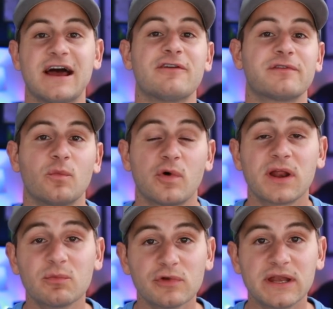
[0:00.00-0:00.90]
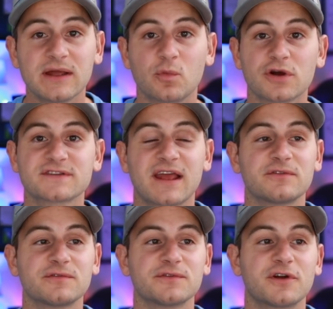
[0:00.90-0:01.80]
from what I'm reading, works
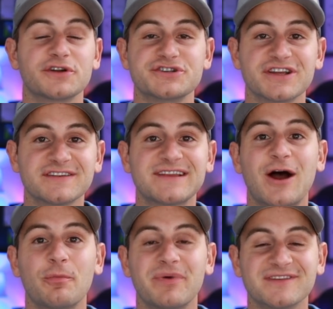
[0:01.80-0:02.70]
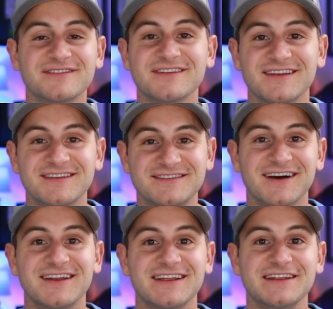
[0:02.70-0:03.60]
councils are just how business is
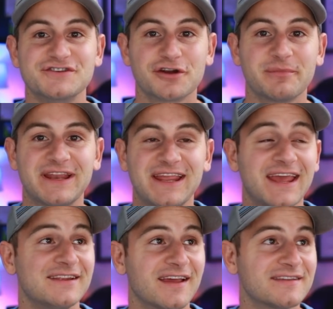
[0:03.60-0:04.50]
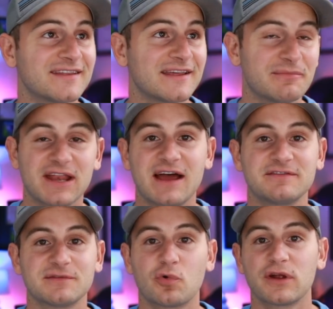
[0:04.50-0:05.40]
done in Germany, and yes, they might have
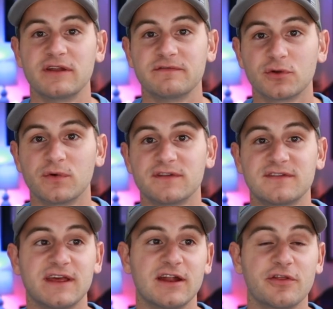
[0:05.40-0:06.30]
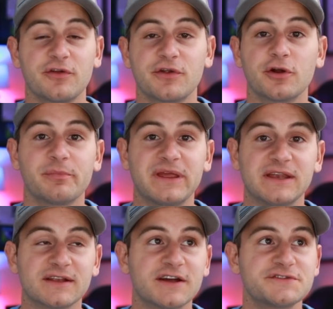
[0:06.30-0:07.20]
some more influence than other
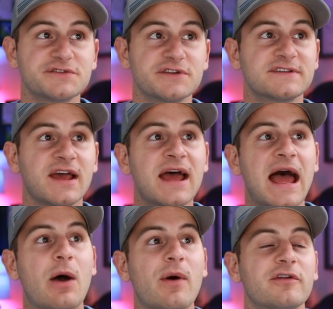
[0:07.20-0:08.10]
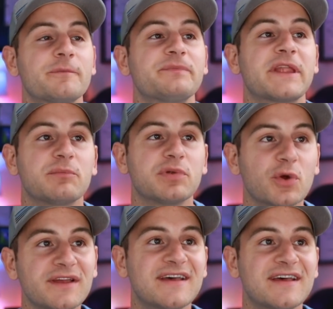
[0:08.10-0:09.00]
European countries. However,
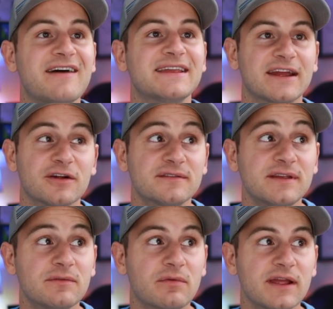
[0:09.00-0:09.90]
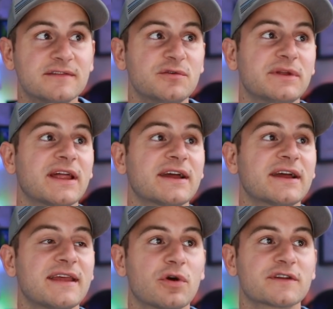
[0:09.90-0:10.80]
employees have a guaranteed right to elect
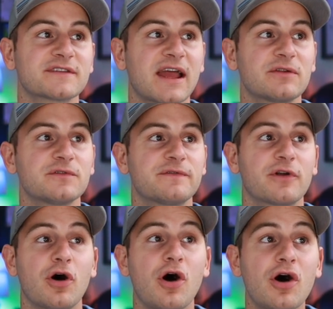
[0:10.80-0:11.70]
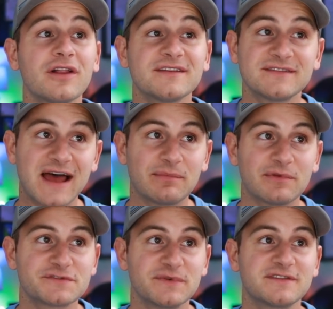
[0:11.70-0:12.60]
a works council for all
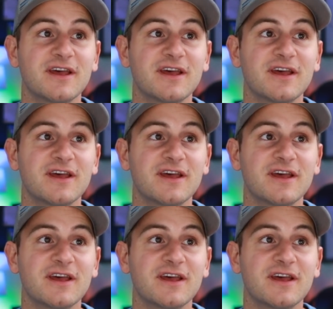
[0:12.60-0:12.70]
establishments